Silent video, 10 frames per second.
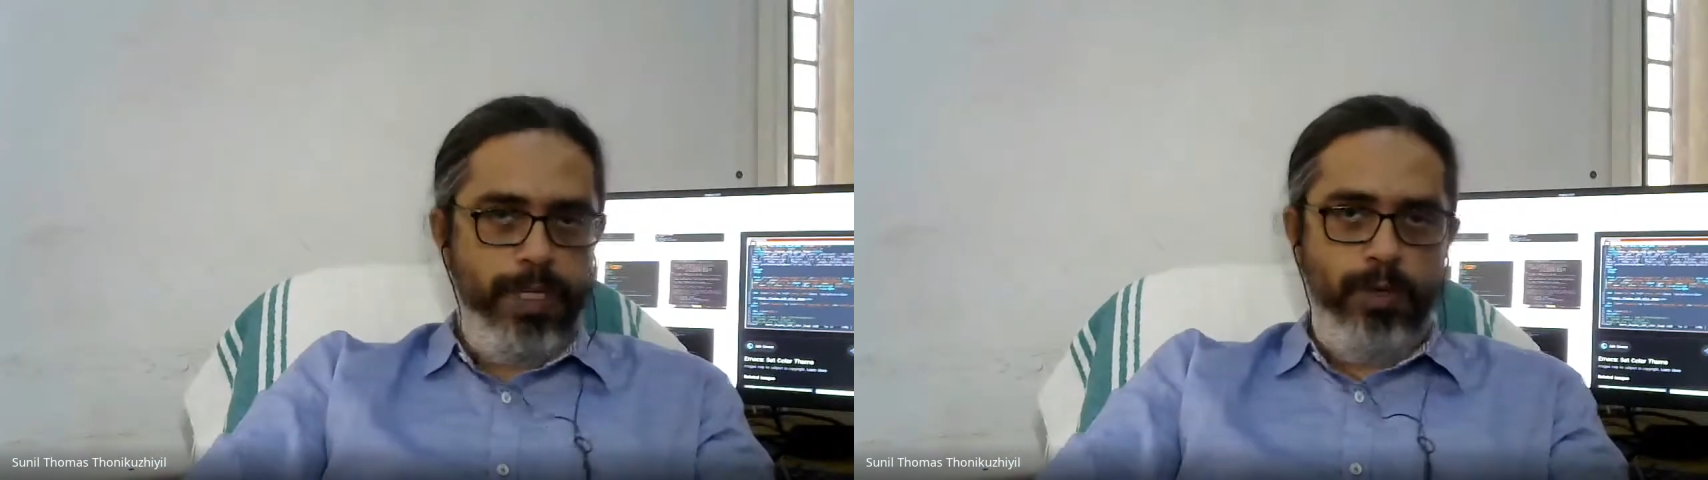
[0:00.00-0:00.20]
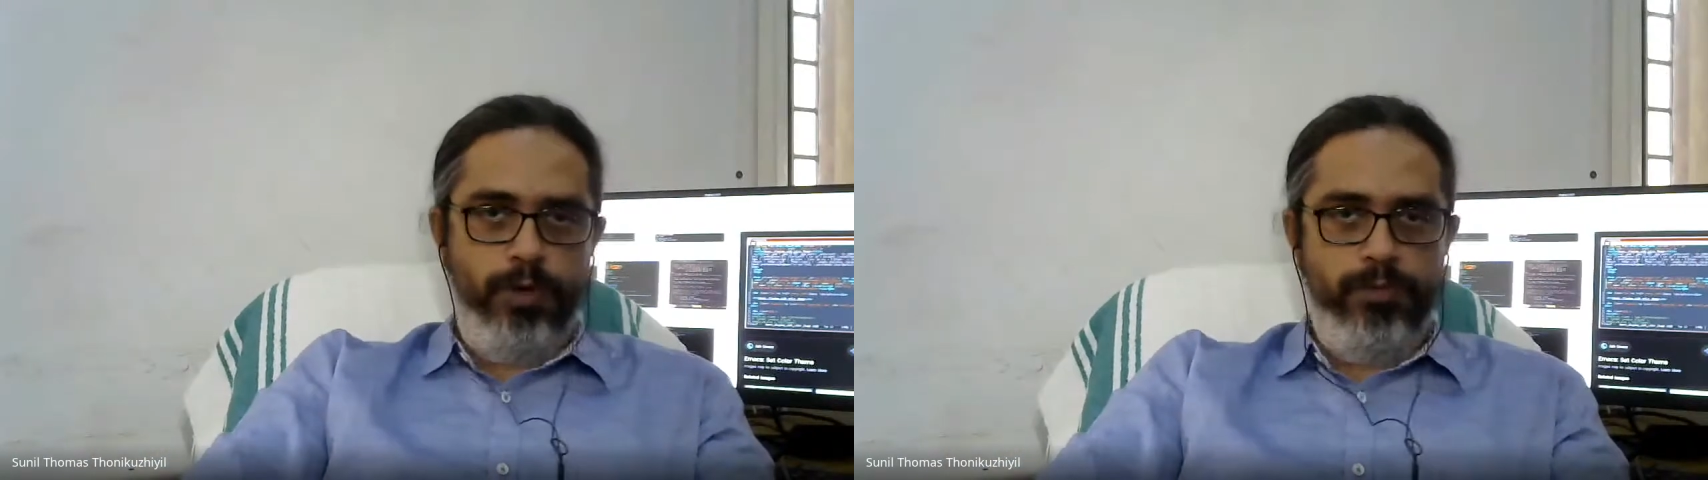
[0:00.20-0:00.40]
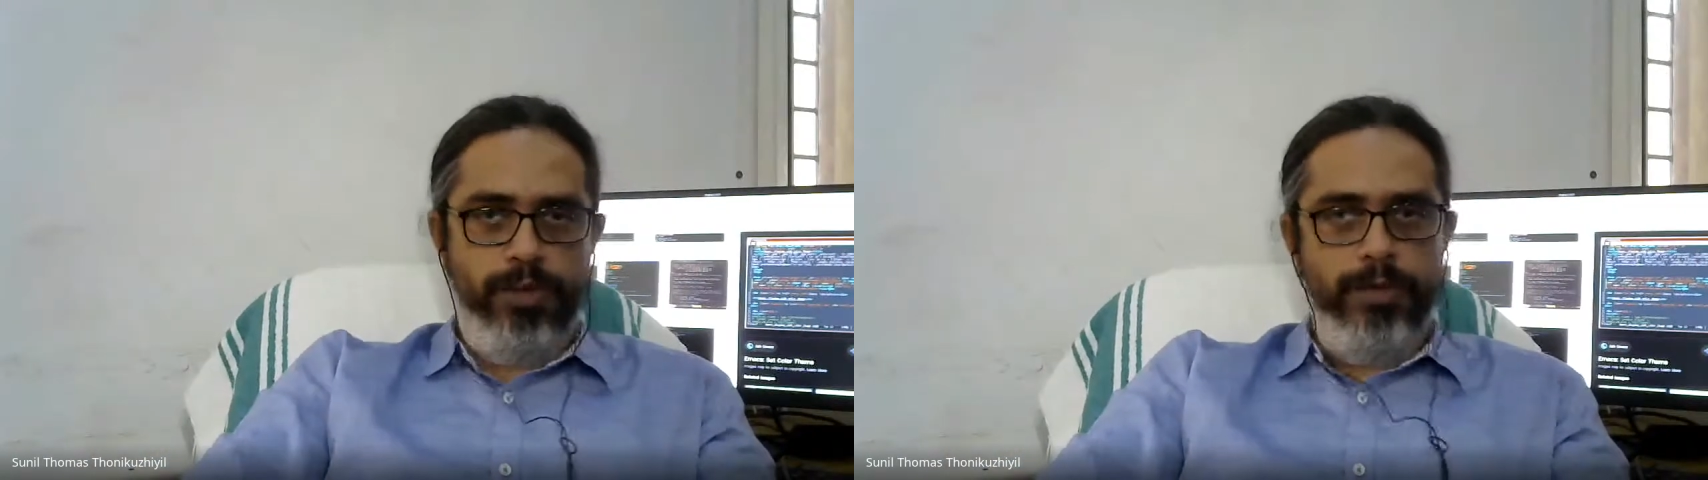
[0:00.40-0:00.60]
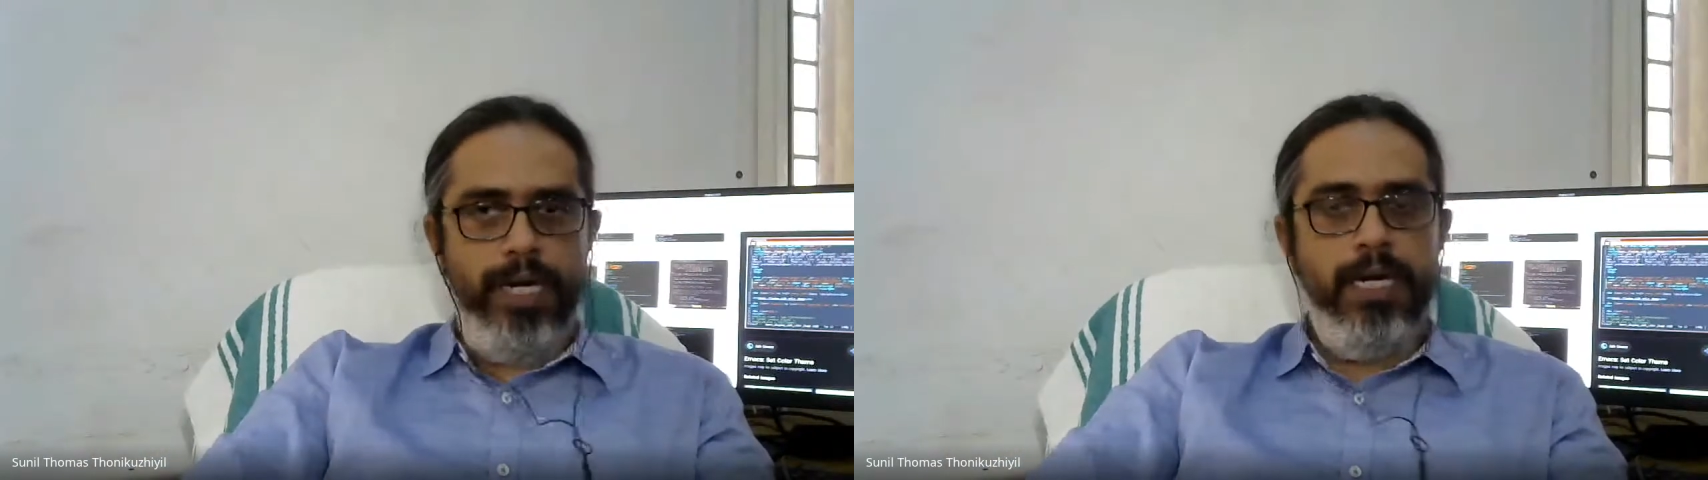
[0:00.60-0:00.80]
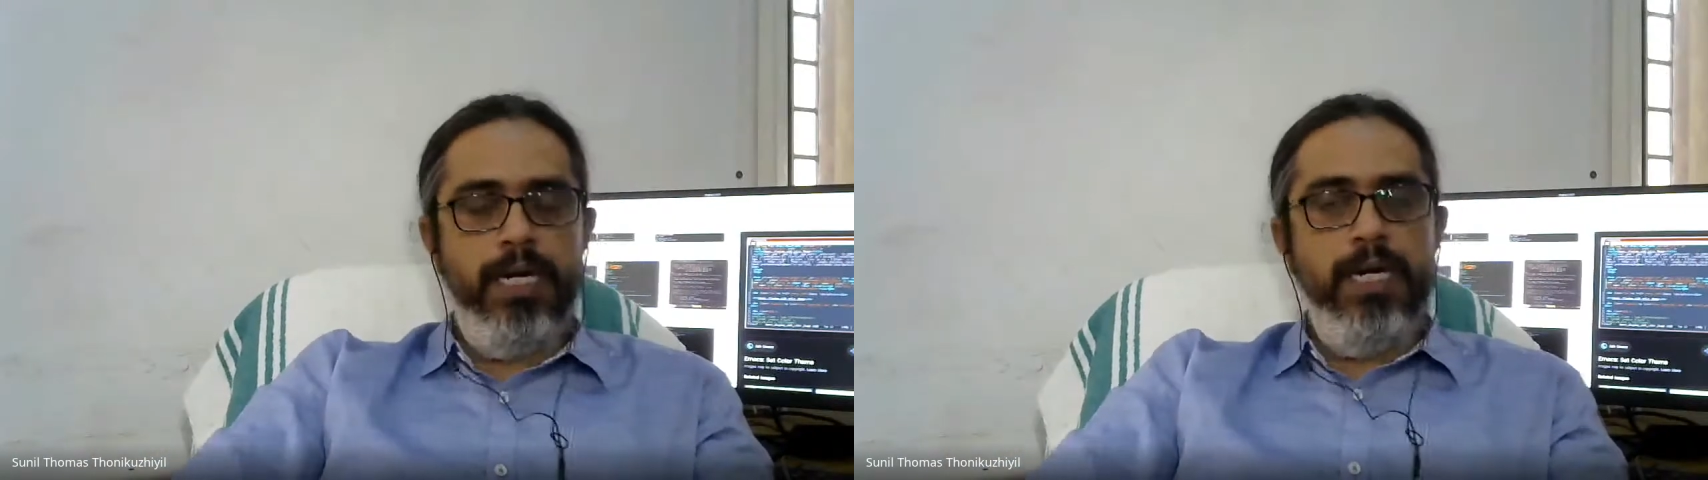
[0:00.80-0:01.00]
unknown flower
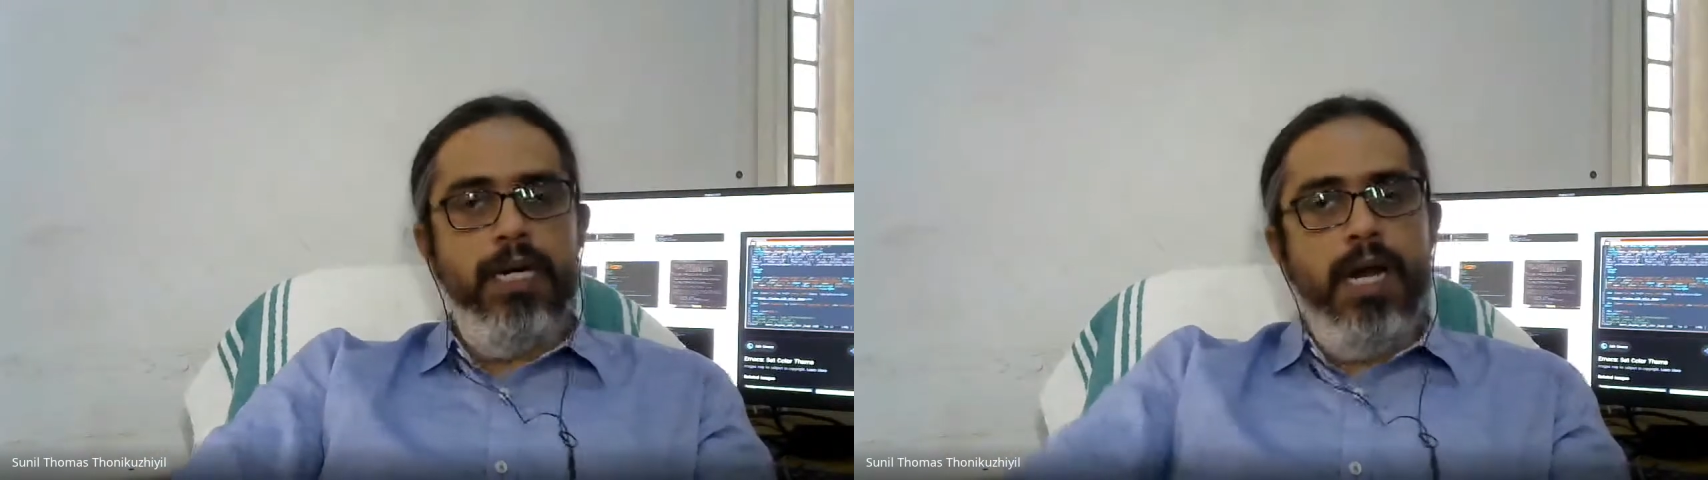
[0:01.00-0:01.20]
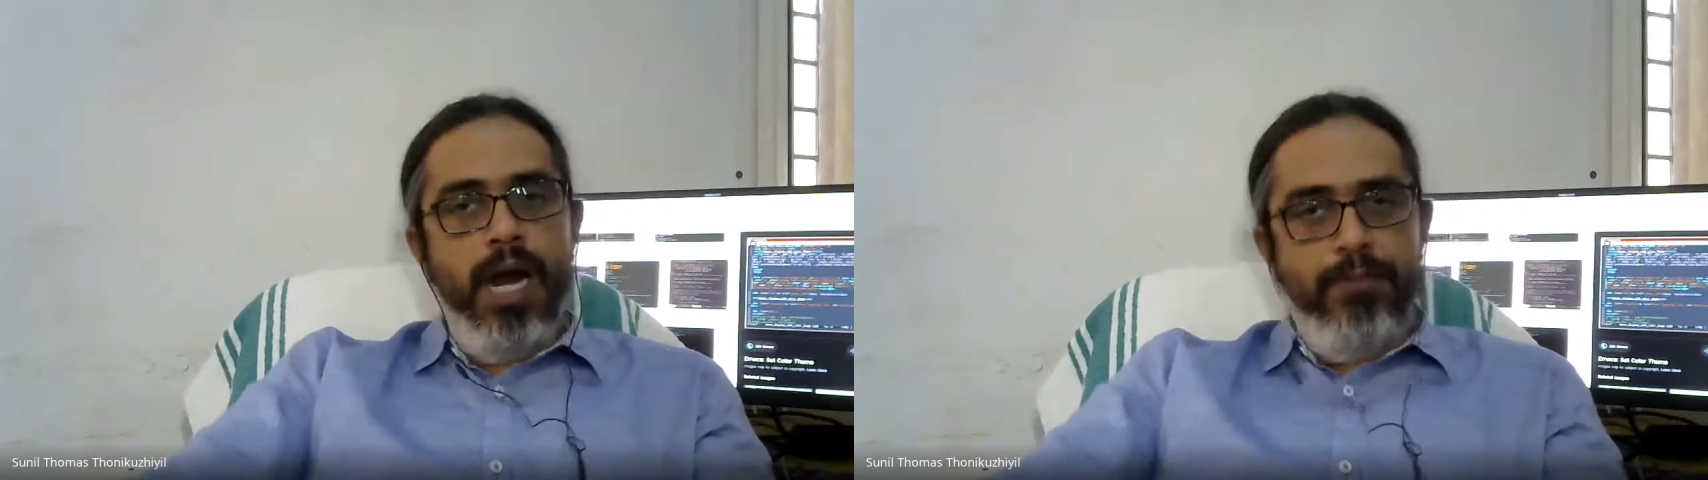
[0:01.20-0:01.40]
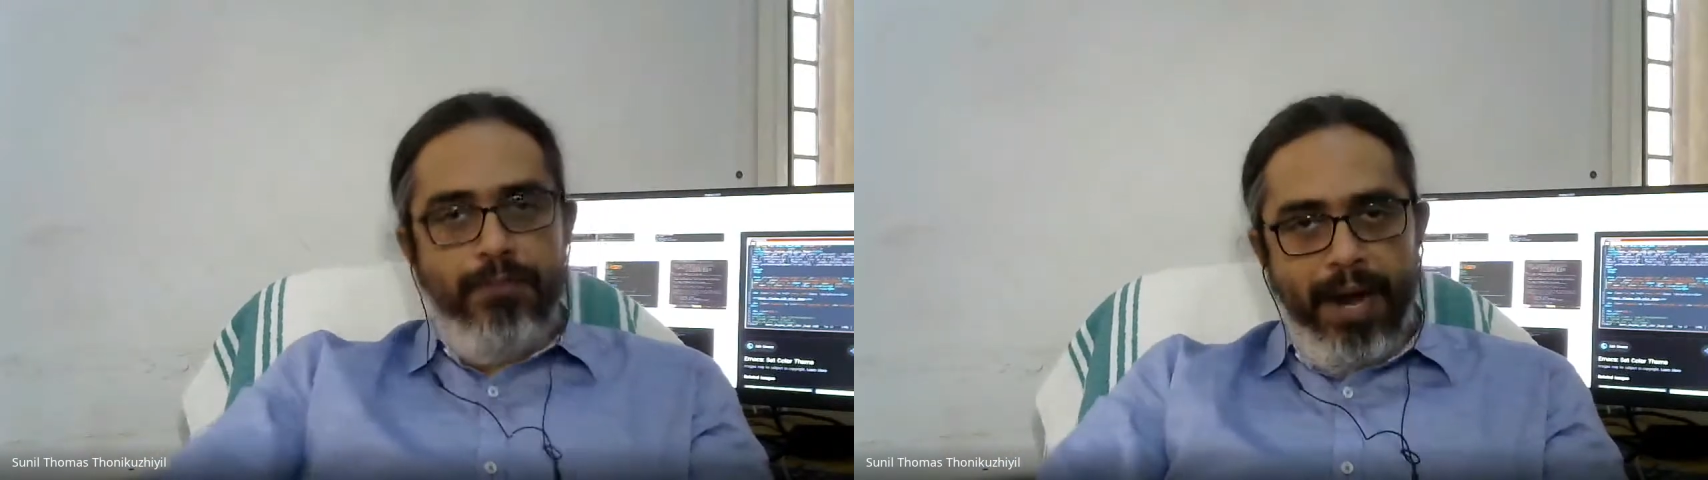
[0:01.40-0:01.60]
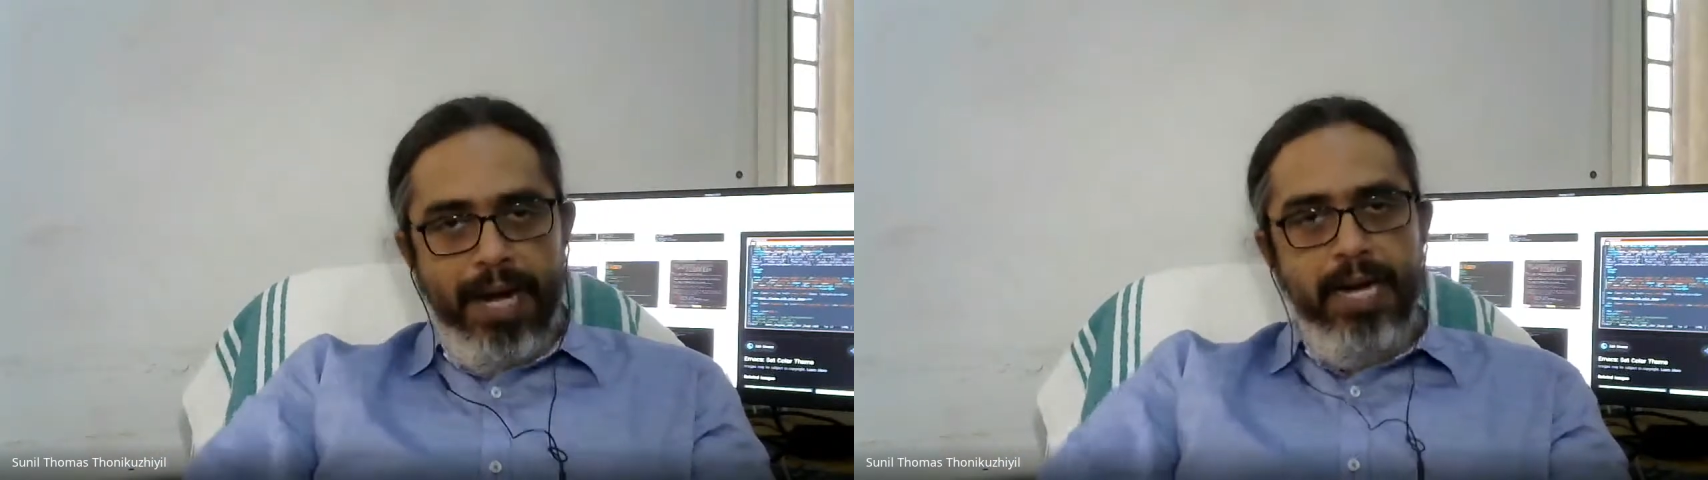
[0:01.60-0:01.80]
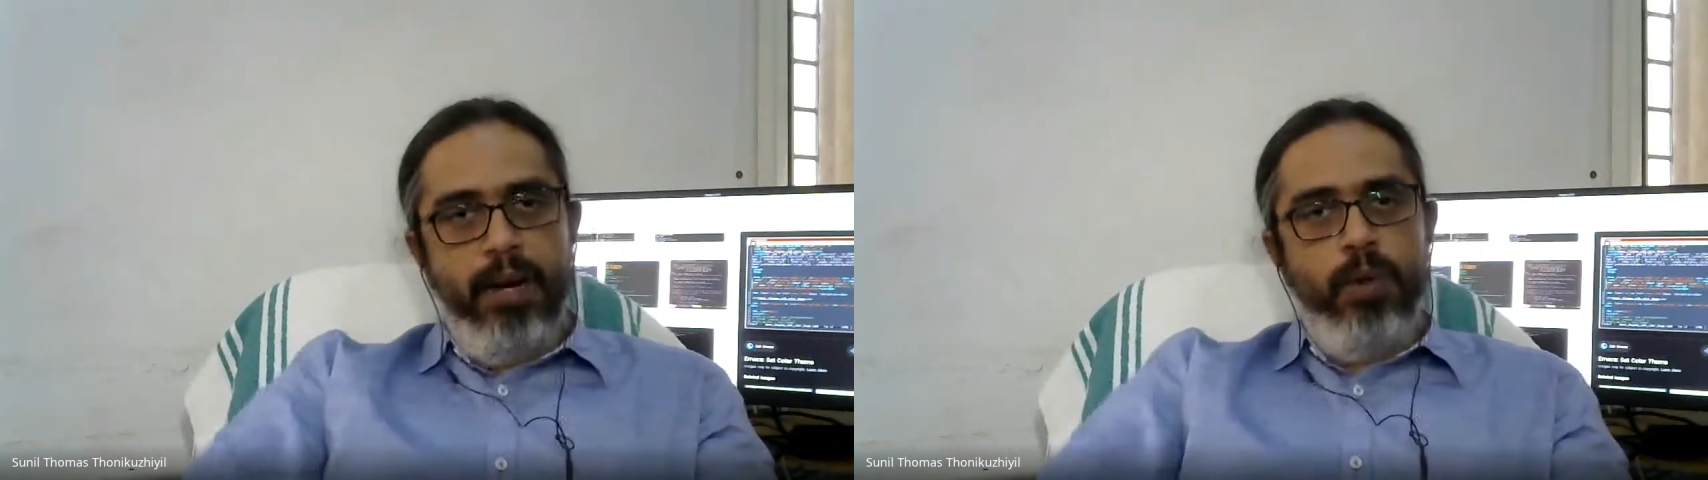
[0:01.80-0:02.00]
and
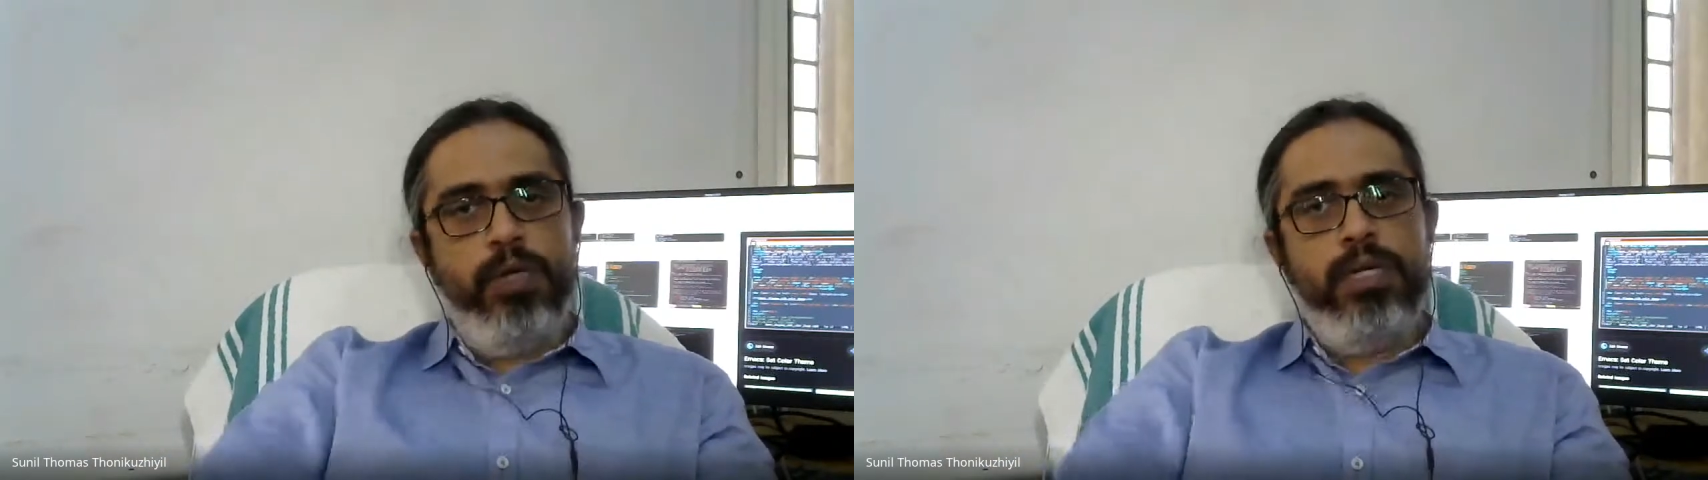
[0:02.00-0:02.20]
find out